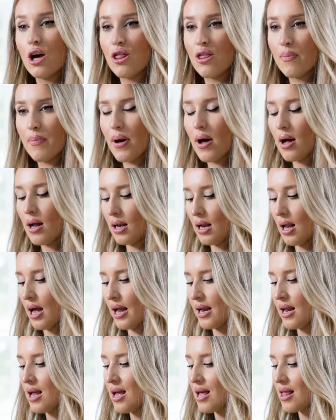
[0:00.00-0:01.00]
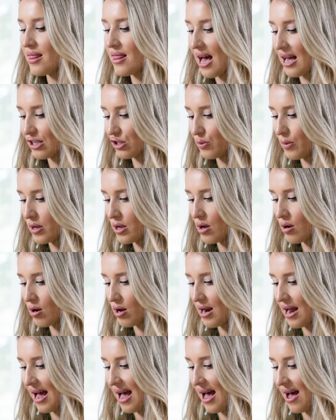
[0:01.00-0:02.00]
on the part line. That's when you're
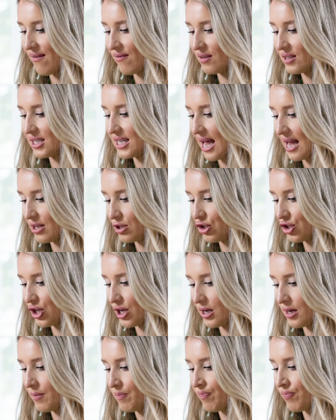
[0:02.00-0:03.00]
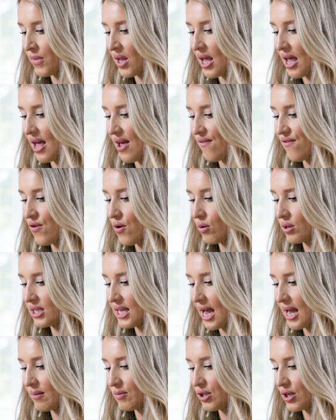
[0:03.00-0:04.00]
going to have tension. If your
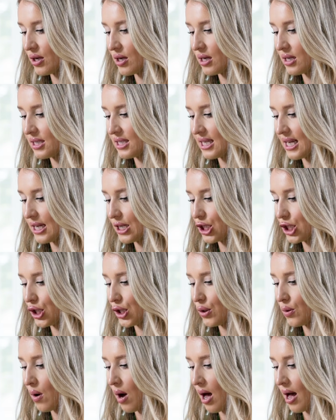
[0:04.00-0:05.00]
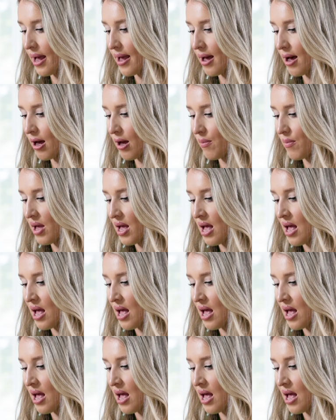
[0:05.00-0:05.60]
tapes are going to sit too high up,